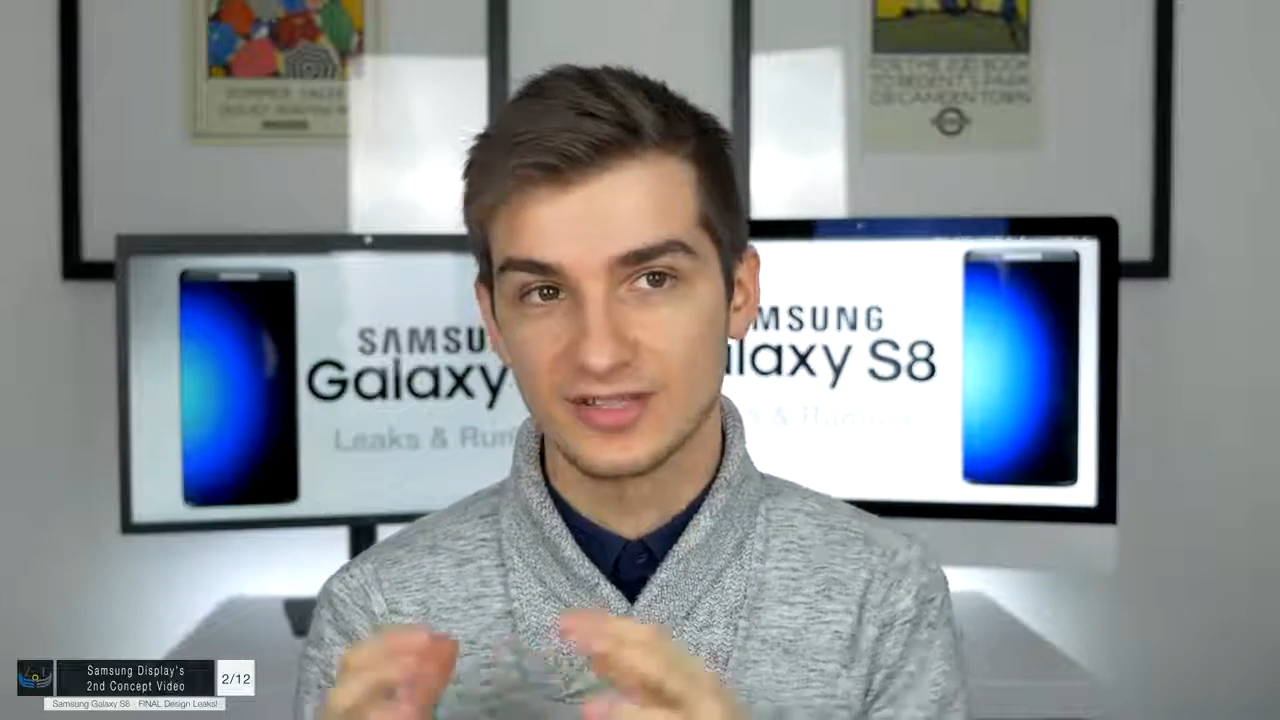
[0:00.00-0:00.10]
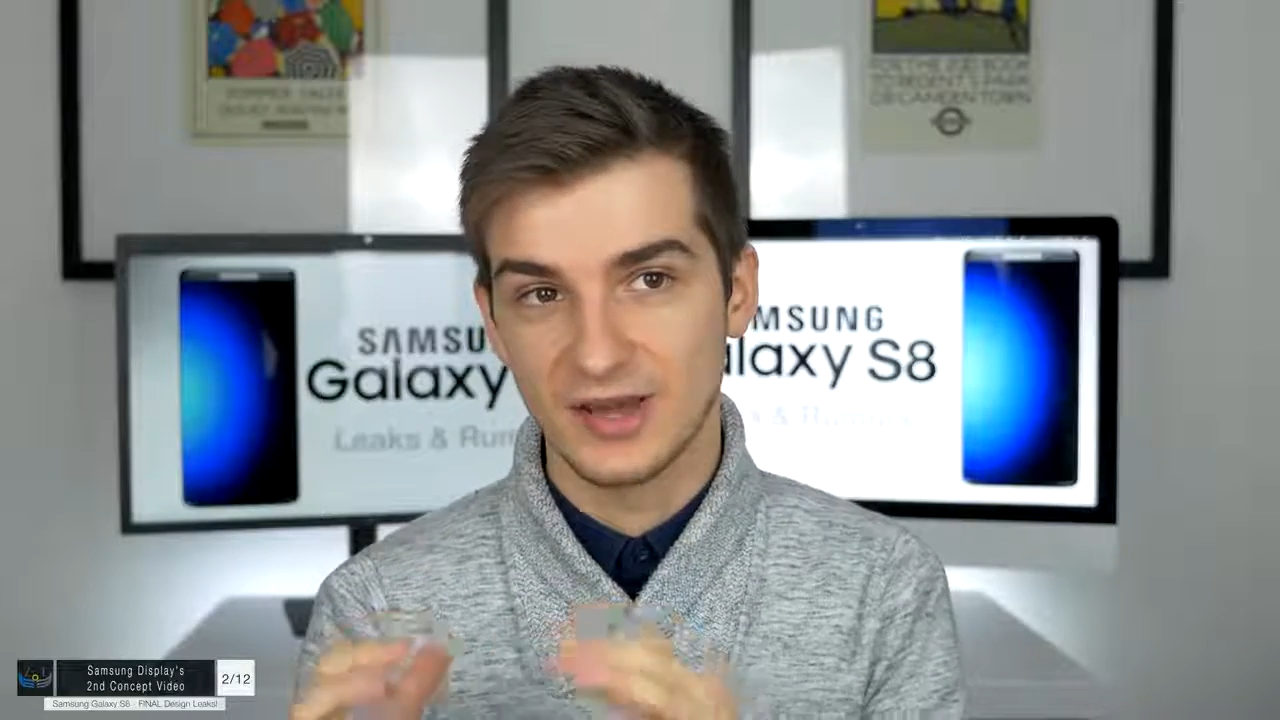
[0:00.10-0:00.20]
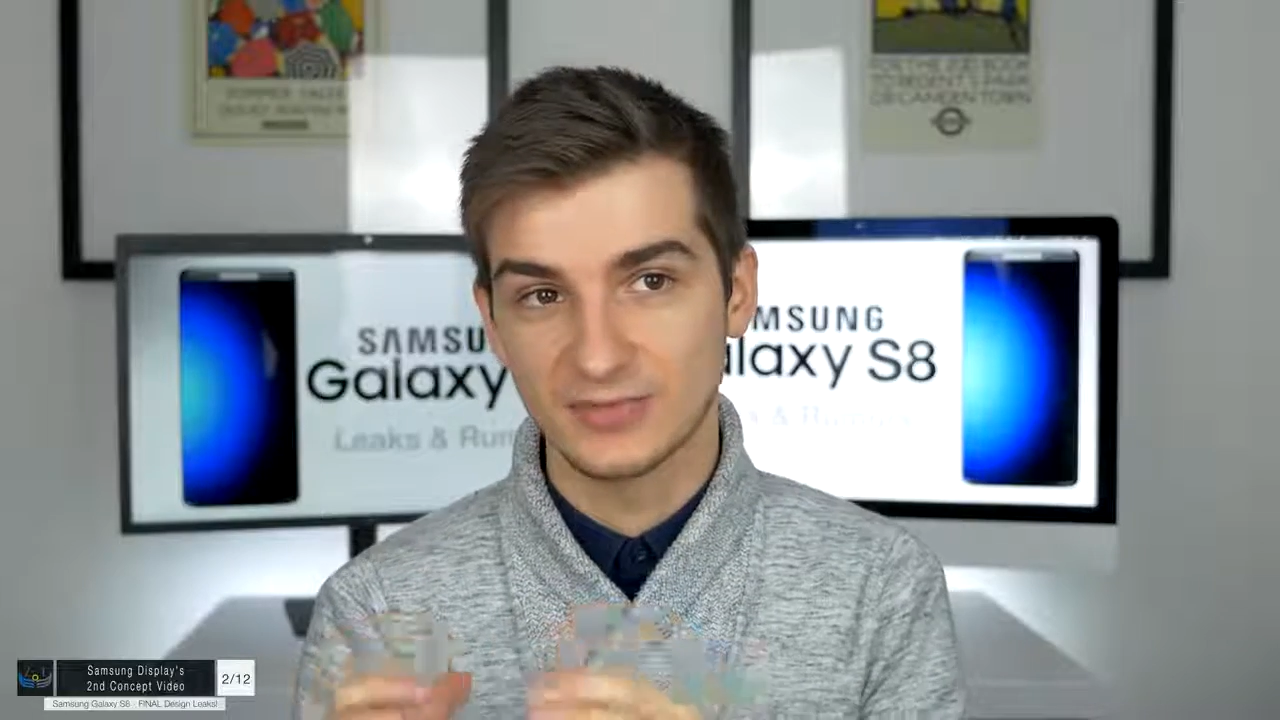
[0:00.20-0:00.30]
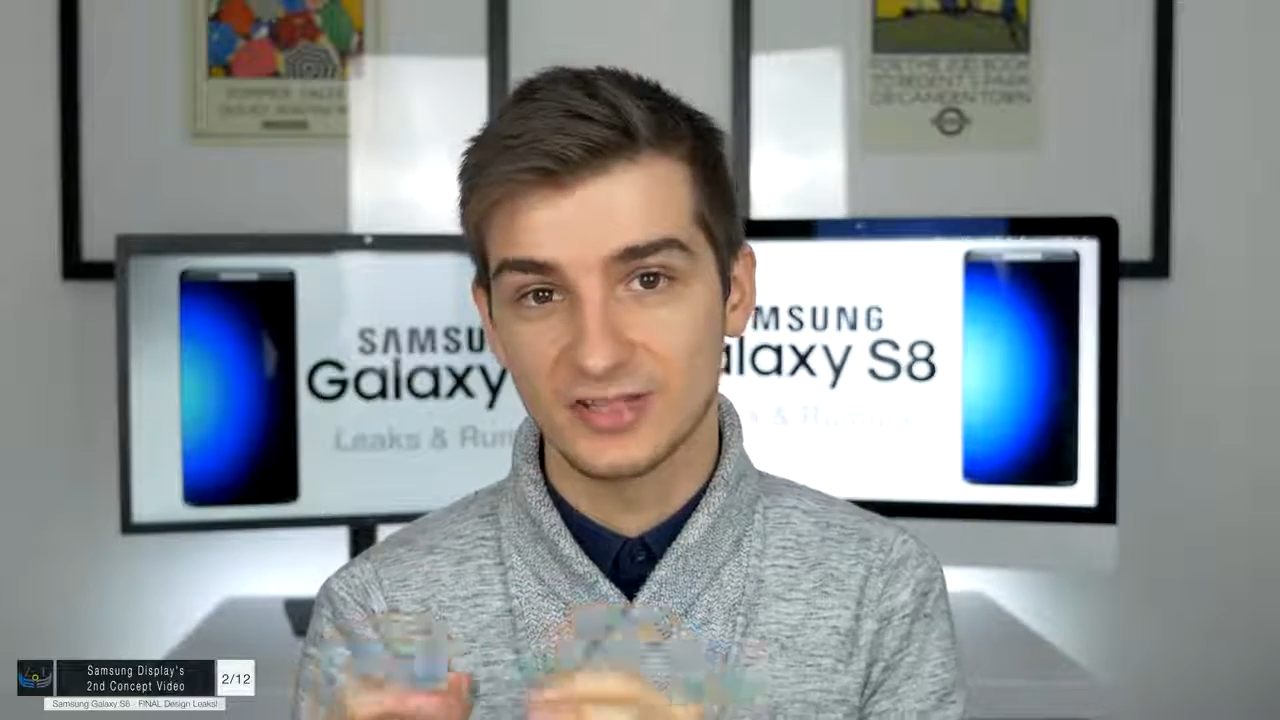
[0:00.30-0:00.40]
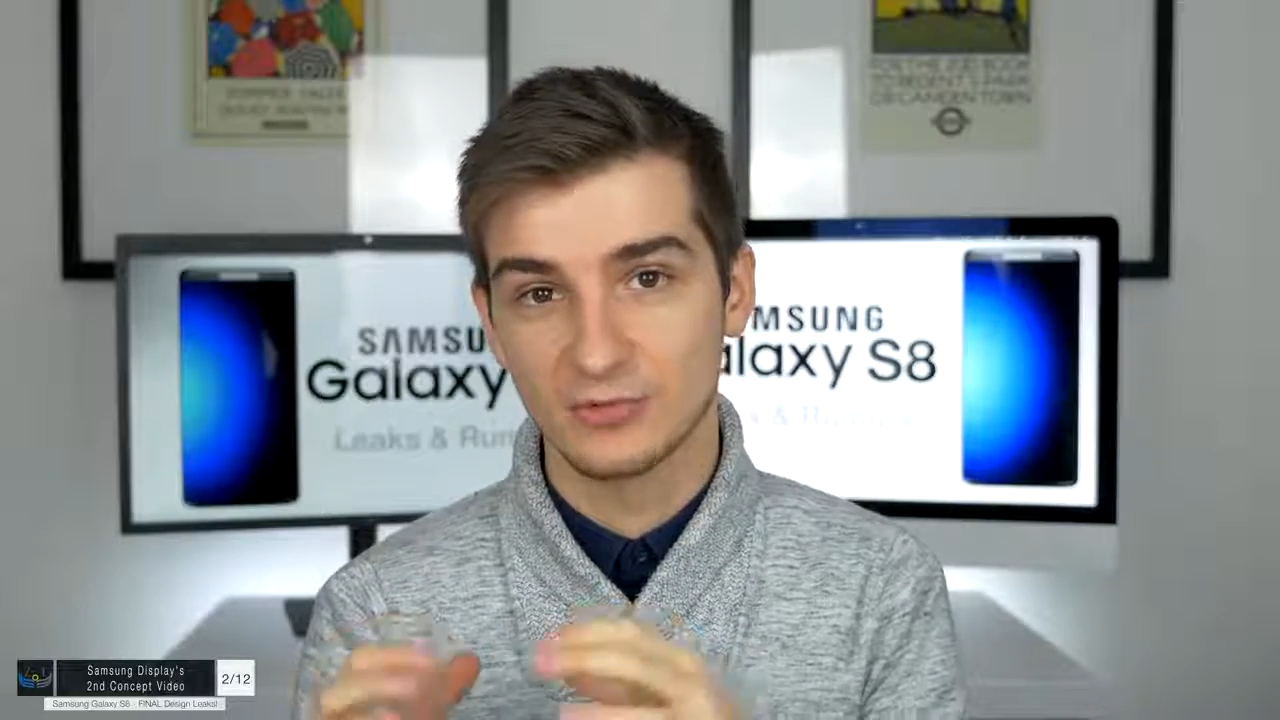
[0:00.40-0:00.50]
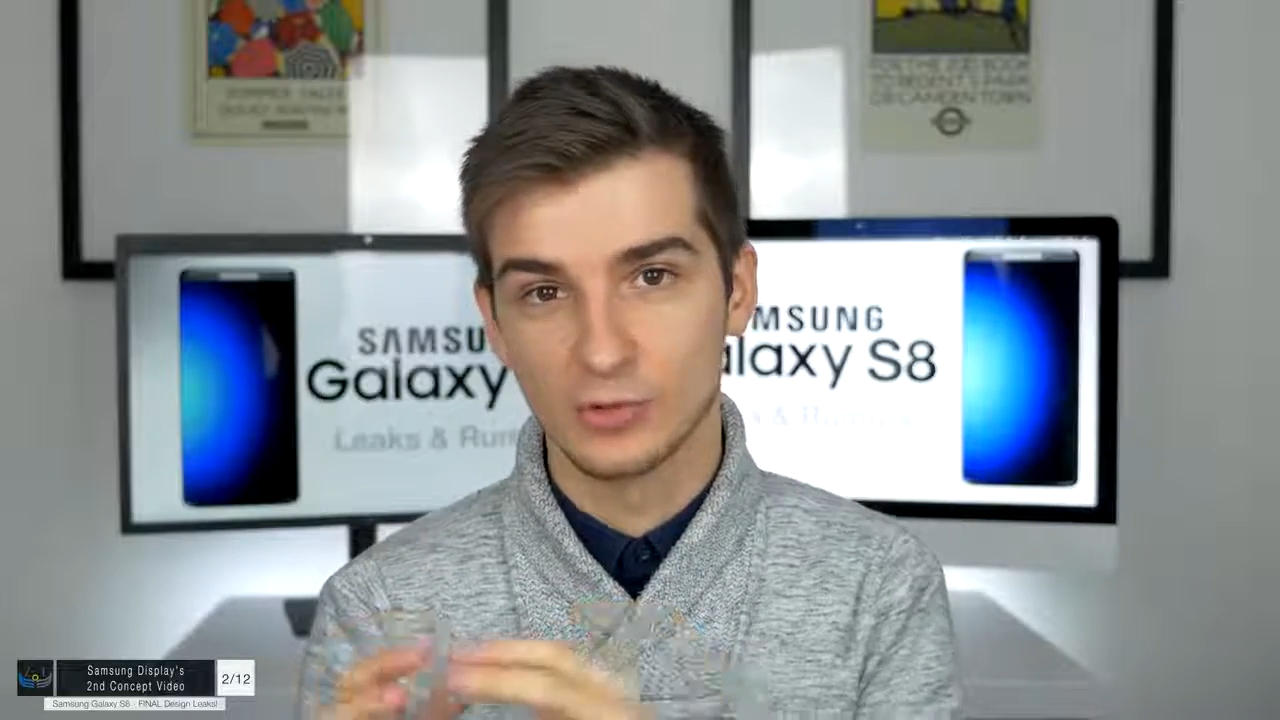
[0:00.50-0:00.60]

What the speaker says: Samsung